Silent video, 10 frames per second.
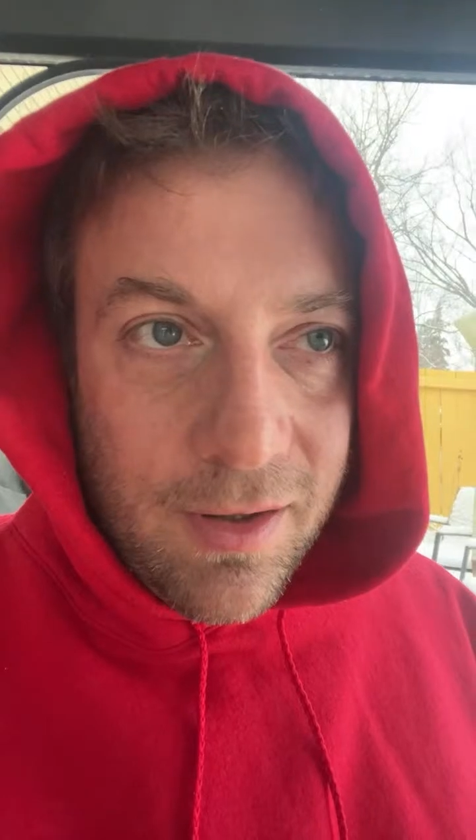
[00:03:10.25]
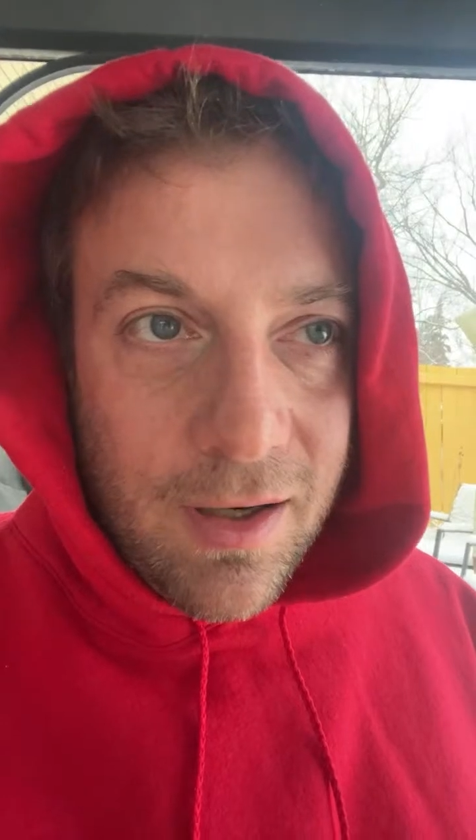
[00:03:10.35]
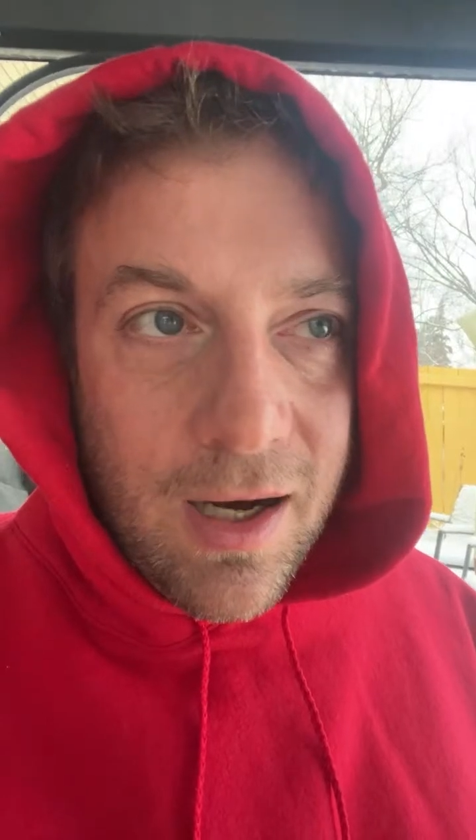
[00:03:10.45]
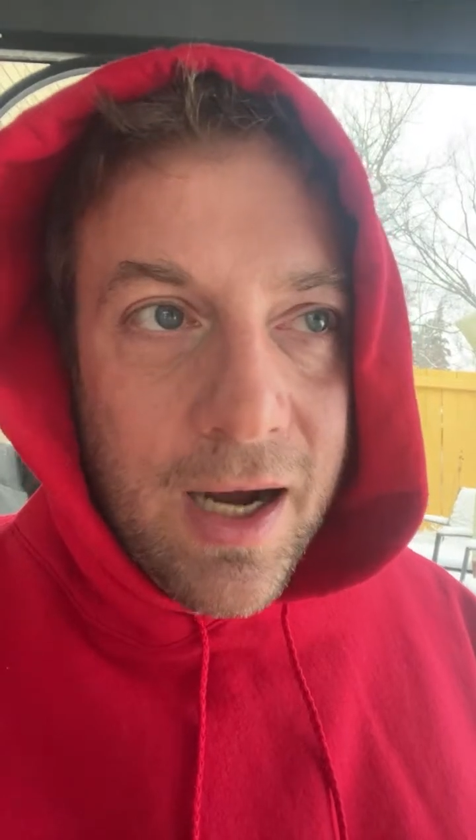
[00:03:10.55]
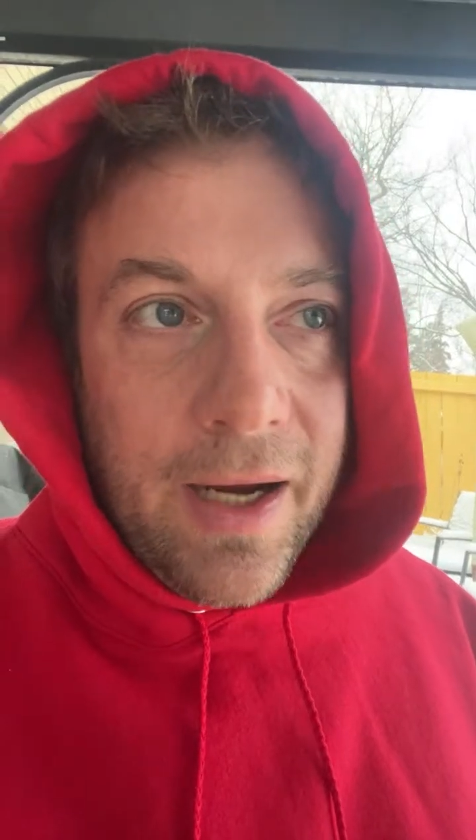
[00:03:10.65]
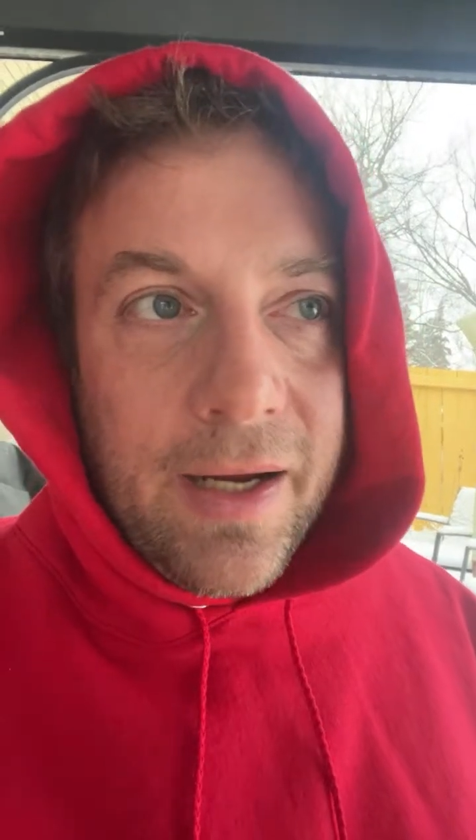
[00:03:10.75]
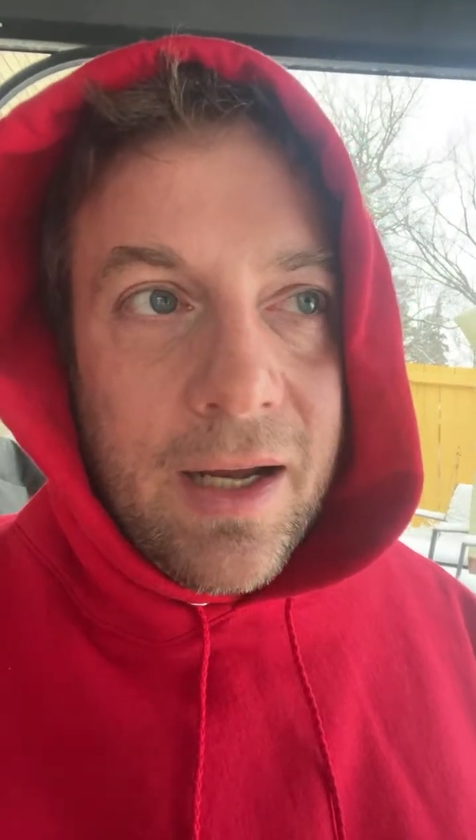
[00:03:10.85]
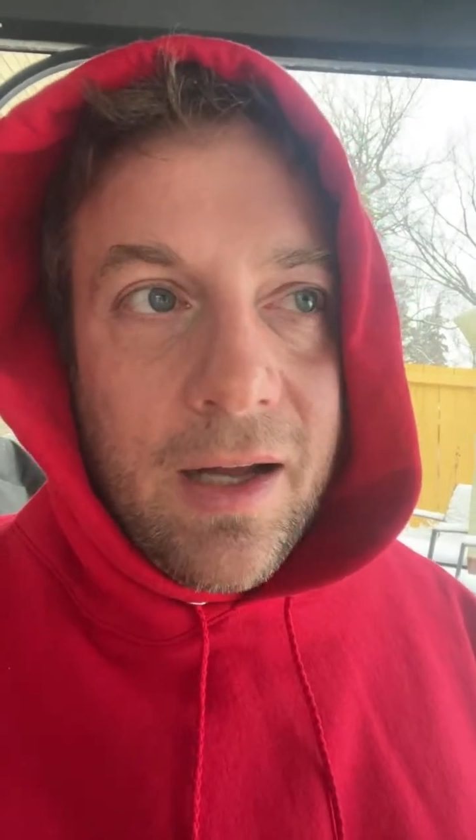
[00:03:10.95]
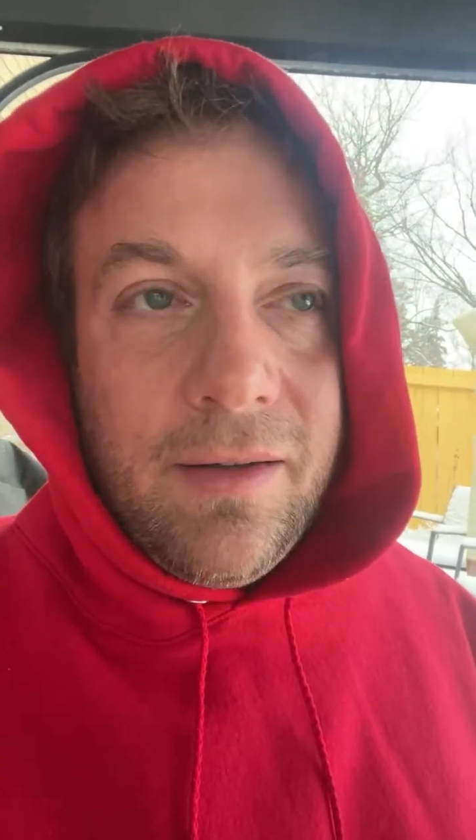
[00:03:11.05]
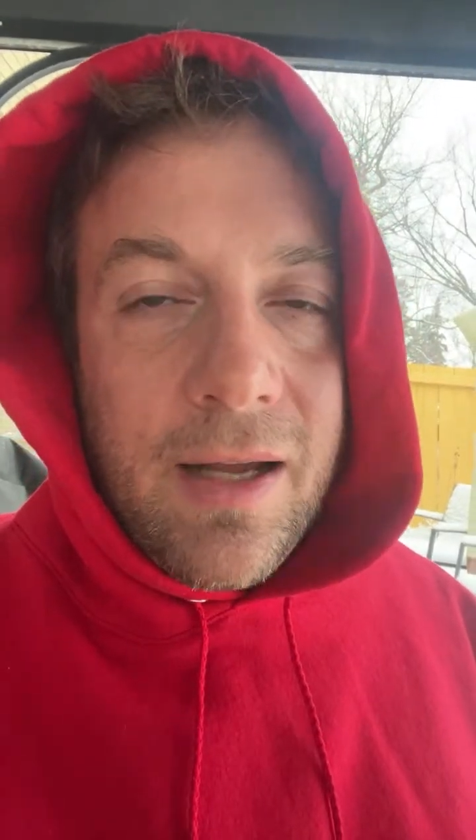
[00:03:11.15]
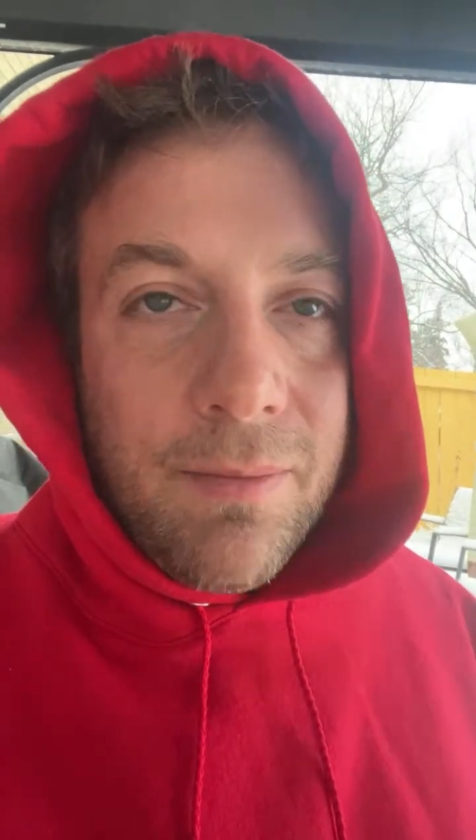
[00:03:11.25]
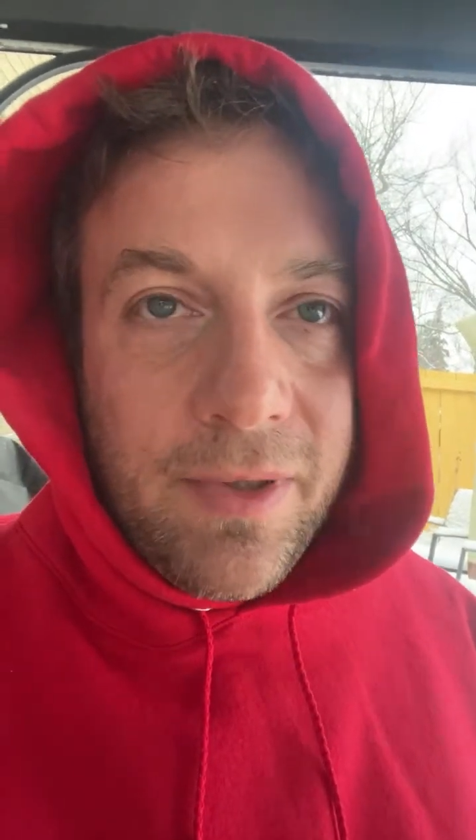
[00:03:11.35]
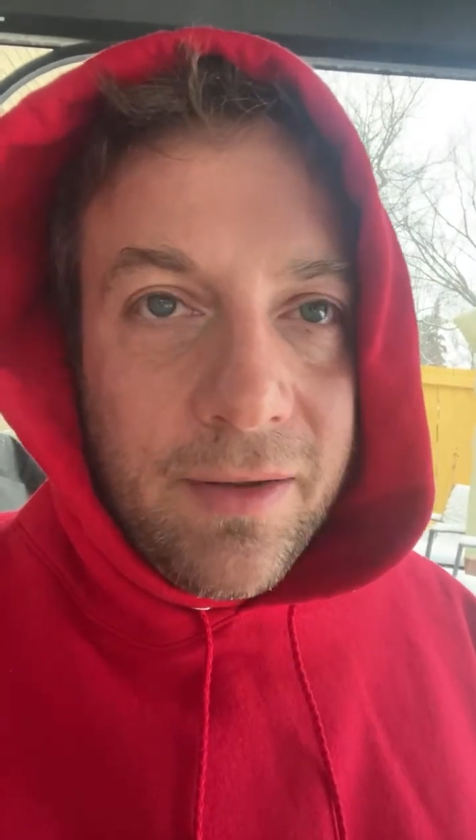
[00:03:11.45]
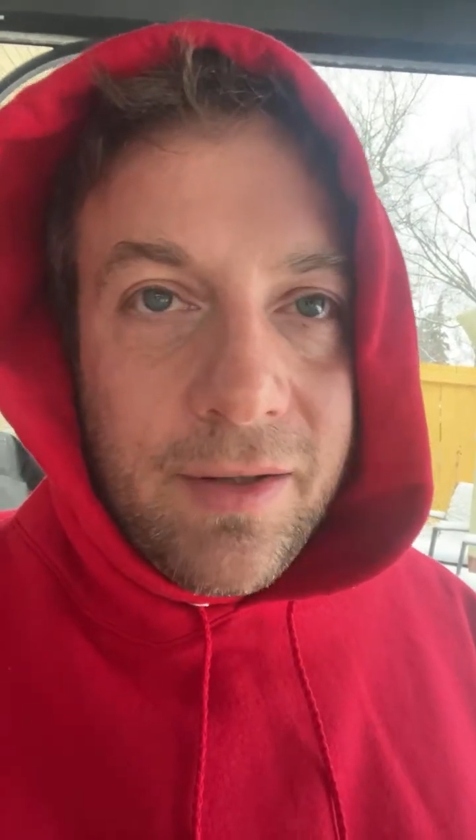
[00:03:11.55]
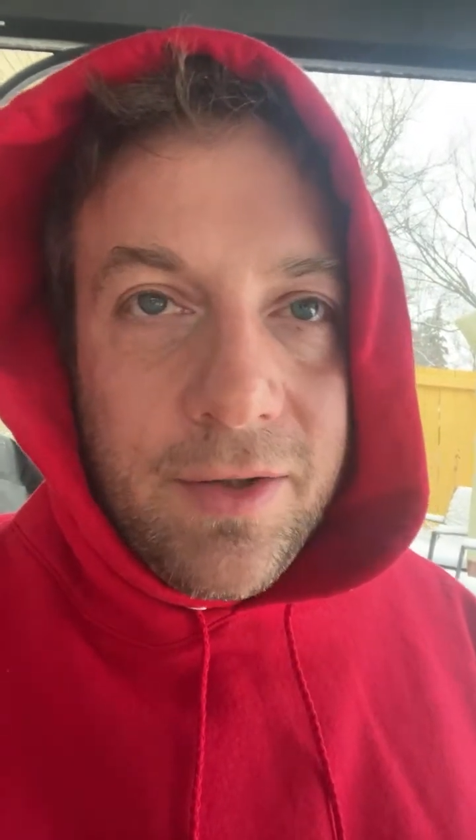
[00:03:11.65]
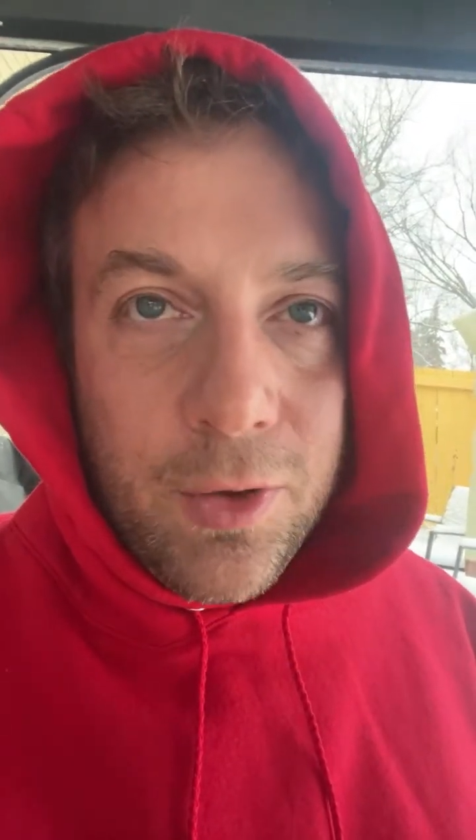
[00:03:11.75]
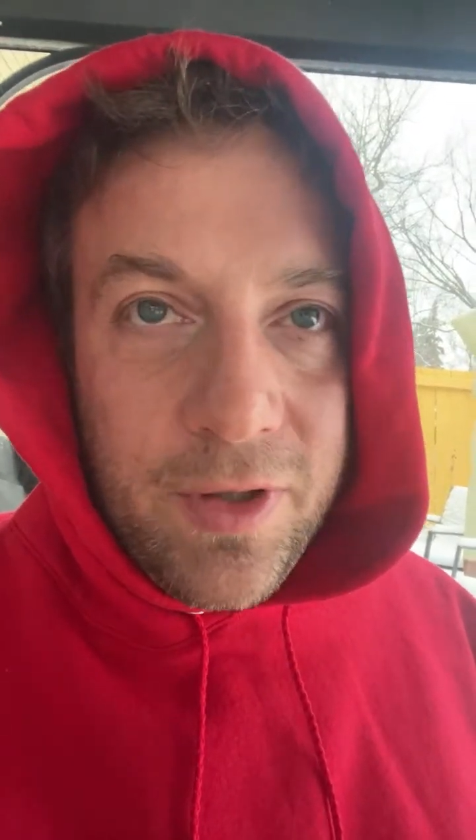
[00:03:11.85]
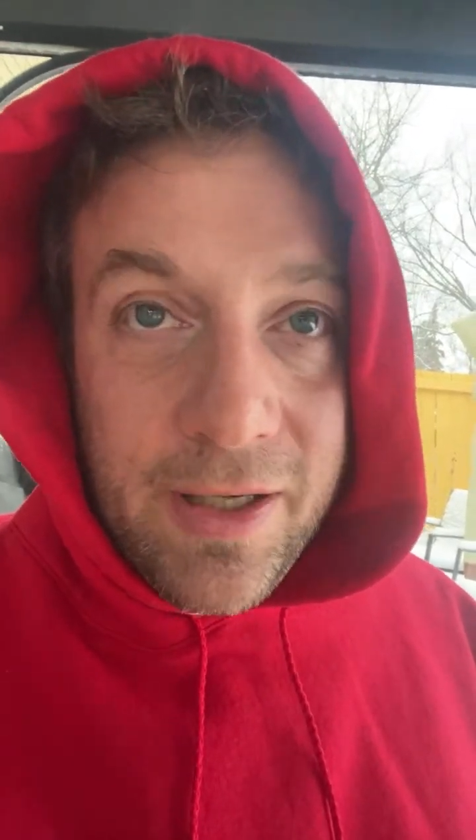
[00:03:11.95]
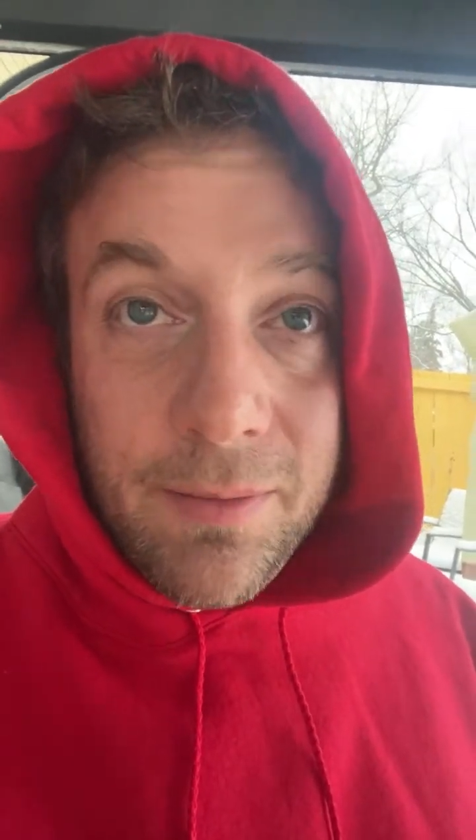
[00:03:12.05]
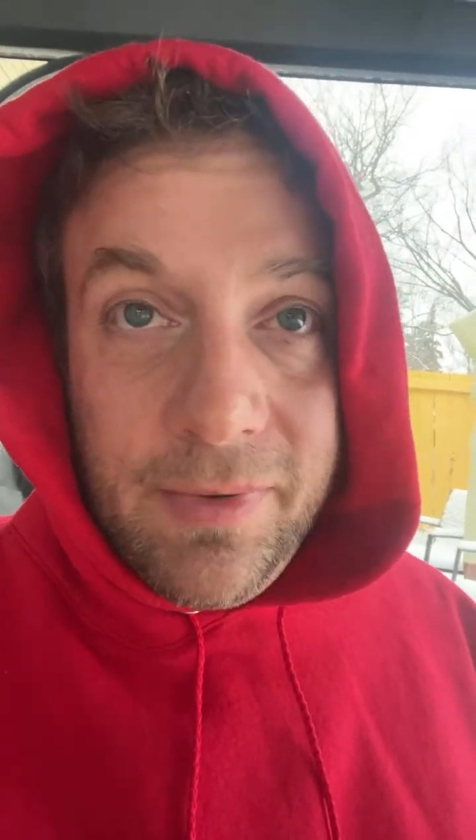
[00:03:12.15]
I attempted to do
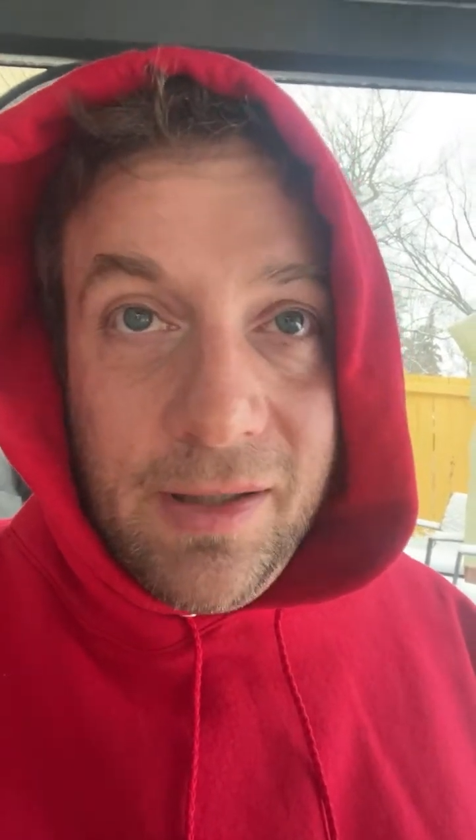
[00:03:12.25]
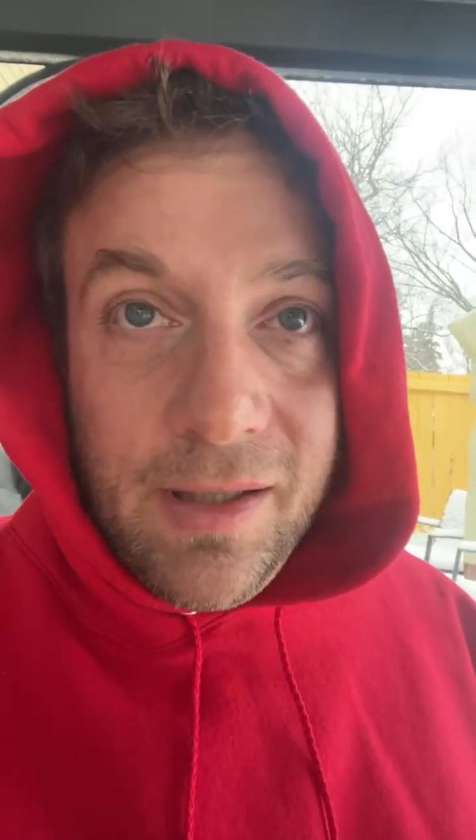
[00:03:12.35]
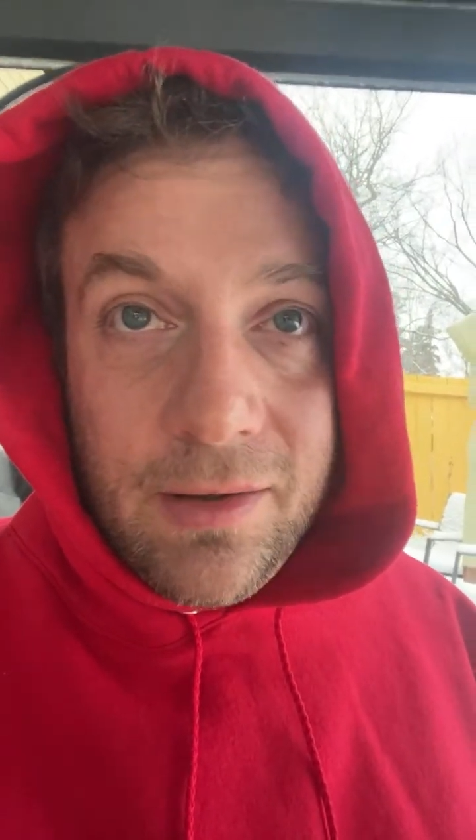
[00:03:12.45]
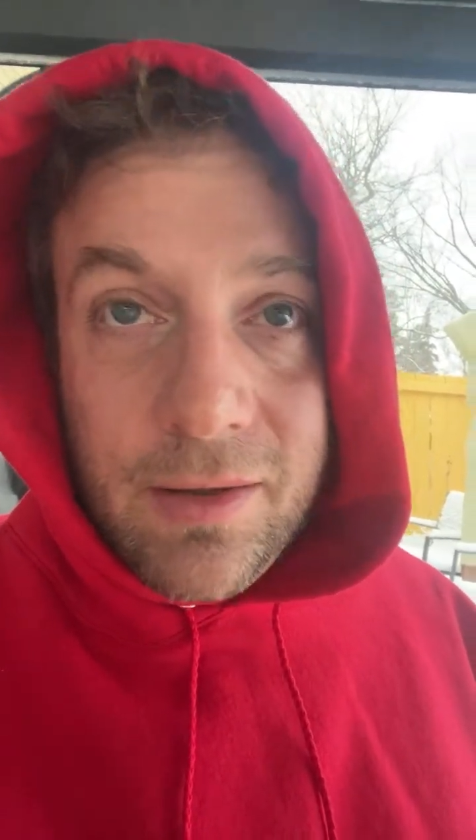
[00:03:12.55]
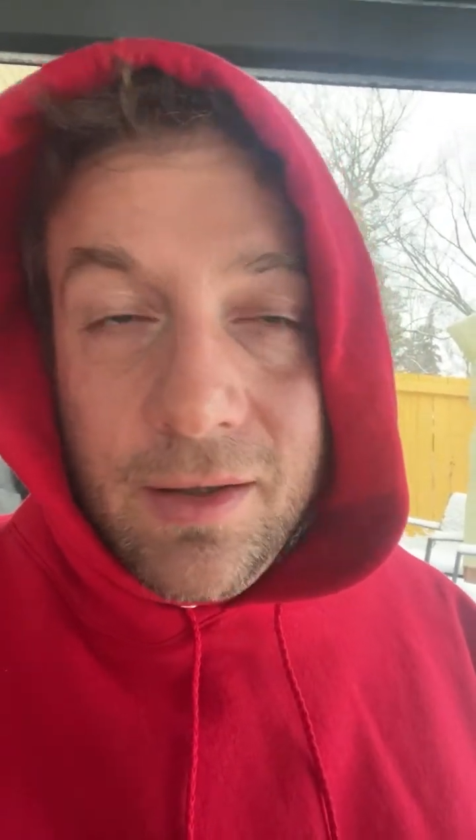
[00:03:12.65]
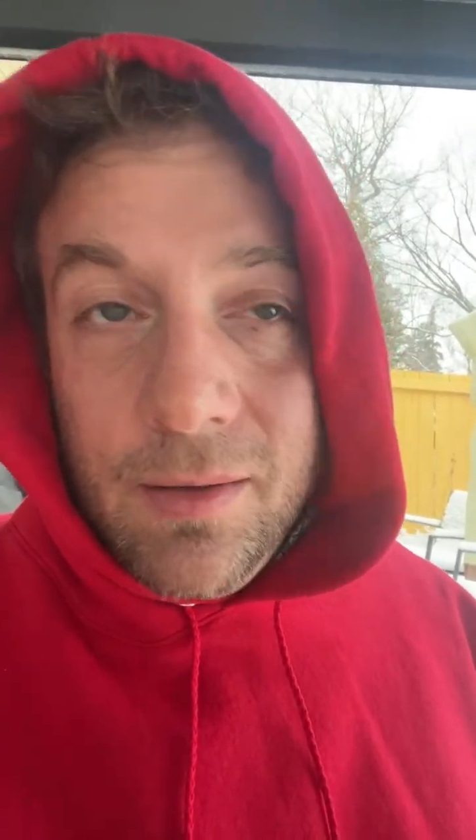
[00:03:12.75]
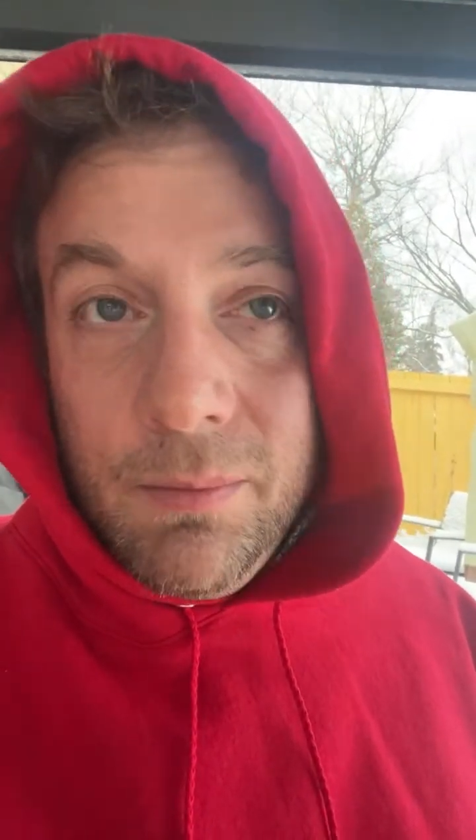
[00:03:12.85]
DMT to